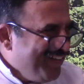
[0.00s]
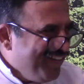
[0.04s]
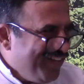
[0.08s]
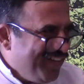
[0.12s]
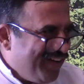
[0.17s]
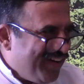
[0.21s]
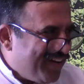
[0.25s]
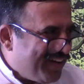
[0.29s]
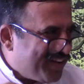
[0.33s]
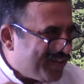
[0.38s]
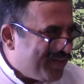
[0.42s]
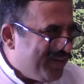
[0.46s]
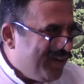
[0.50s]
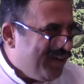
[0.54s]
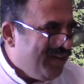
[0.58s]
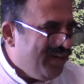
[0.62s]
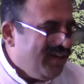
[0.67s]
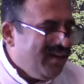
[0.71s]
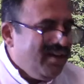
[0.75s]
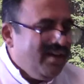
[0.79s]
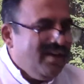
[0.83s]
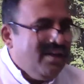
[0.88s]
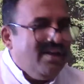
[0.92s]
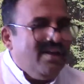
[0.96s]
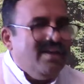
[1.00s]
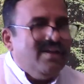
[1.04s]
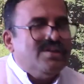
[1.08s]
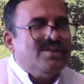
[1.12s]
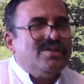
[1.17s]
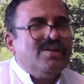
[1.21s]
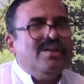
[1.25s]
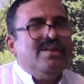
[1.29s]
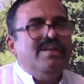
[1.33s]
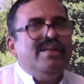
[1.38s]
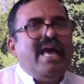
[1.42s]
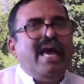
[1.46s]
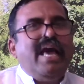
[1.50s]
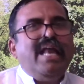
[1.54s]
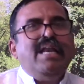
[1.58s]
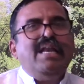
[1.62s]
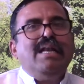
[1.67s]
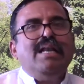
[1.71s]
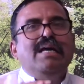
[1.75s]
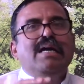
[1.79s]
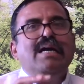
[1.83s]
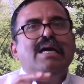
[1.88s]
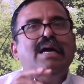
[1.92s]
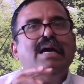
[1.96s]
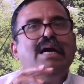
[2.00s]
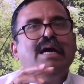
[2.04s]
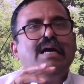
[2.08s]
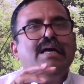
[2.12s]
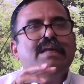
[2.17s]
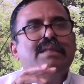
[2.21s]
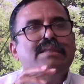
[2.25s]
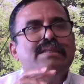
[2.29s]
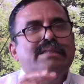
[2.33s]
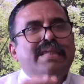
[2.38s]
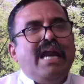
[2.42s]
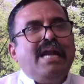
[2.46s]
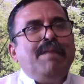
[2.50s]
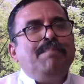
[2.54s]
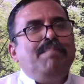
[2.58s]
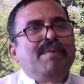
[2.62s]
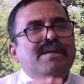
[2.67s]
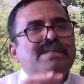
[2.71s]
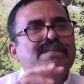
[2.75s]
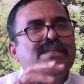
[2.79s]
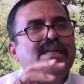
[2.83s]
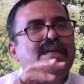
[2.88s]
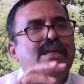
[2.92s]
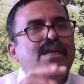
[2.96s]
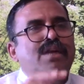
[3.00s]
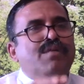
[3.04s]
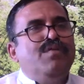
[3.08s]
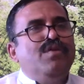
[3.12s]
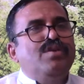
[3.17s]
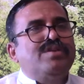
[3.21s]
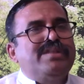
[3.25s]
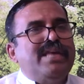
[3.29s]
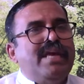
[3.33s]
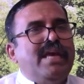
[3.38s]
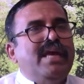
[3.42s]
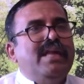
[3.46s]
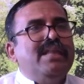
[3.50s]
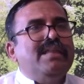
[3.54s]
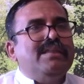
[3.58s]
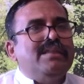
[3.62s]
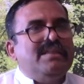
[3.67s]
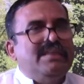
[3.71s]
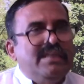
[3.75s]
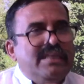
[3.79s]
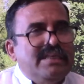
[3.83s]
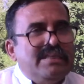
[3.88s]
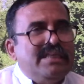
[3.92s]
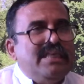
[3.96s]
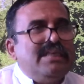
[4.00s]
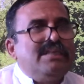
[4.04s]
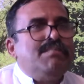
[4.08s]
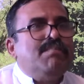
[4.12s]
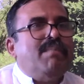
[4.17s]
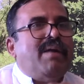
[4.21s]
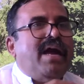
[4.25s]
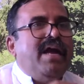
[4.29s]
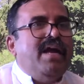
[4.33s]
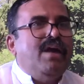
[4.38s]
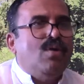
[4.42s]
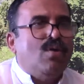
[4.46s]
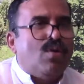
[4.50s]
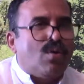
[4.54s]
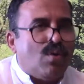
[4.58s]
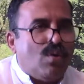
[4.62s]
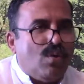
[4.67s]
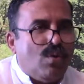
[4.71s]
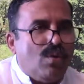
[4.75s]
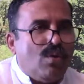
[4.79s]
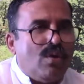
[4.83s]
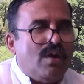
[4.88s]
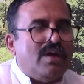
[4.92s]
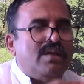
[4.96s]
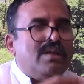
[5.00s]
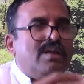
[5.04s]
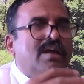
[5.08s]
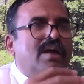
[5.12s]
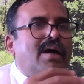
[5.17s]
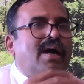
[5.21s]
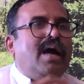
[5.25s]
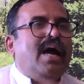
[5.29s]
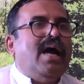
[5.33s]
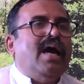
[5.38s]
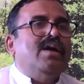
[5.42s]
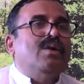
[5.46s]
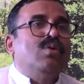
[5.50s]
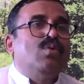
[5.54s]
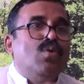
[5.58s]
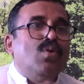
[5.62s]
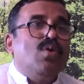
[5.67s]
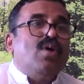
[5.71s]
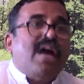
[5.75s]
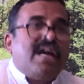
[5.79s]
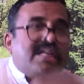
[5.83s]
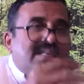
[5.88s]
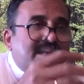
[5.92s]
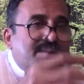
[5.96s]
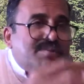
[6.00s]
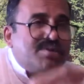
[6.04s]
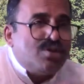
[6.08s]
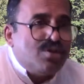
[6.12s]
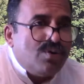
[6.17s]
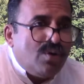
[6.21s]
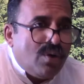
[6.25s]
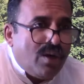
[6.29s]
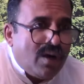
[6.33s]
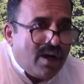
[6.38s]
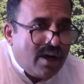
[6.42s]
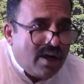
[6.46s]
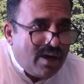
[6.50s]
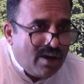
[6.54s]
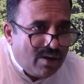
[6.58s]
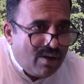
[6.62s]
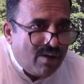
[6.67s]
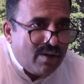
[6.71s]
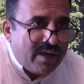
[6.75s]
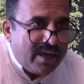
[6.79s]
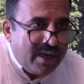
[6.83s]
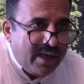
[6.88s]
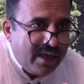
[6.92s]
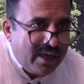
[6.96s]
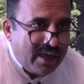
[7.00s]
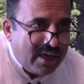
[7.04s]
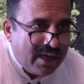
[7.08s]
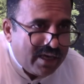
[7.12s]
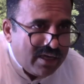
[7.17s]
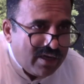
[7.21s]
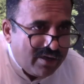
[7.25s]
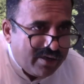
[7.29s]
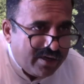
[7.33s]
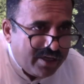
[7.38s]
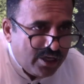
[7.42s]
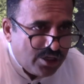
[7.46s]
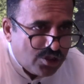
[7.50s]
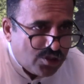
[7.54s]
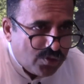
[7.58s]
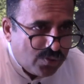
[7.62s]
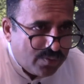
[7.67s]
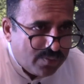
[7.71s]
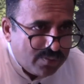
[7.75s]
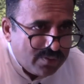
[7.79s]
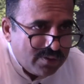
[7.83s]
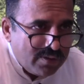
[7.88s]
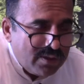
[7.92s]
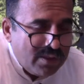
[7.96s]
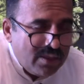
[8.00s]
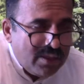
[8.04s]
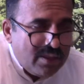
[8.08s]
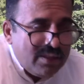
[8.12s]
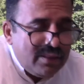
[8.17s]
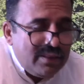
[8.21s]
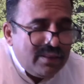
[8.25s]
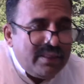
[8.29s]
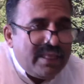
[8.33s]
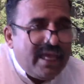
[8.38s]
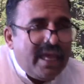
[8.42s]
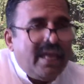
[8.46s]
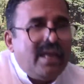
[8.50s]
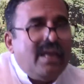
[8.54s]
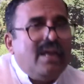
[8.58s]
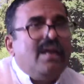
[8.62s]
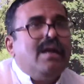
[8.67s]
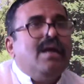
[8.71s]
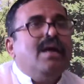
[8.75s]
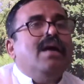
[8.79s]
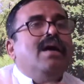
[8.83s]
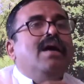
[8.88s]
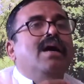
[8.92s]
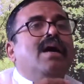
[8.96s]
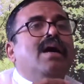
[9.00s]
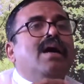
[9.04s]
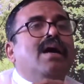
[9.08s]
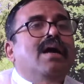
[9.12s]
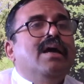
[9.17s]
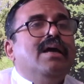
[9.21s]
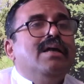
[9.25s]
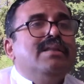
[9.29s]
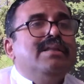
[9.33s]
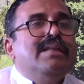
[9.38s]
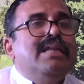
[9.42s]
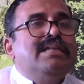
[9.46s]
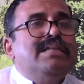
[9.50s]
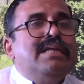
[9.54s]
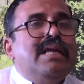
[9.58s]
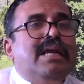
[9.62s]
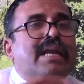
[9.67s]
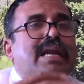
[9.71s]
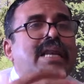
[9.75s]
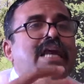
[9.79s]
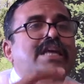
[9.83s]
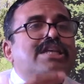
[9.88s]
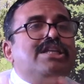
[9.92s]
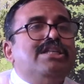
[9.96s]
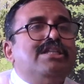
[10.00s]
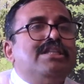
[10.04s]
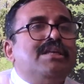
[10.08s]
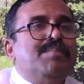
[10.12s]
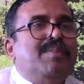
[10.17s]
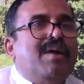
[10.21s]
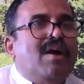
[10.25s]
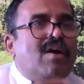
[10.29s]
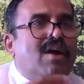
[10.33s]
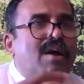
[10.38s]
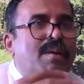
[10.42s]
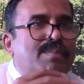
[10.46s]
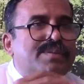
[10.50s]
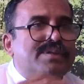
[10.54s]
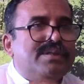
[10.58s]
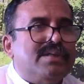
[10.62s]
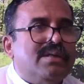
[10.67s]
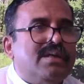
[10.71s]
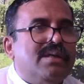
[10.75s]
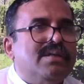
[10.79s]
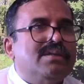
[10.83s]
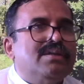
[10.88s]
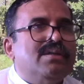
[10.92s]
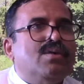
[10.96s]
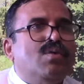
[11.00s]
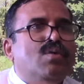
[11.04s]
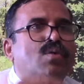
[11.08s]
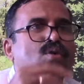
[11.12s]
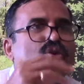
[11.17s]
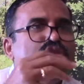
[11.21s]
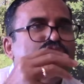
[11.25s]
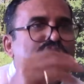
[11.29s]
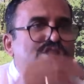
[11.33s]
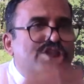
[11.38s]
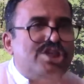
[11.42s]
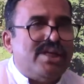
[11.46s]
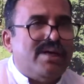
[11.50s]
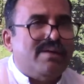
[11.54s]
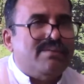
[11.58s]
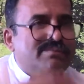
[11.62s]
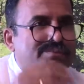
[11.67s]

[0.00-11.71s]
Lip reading: Understood? So then, that person, if you say, this is my Guru, and Guru accepts you, okay, I will teach you. Then, there's a relationship develops, Guru Shishya.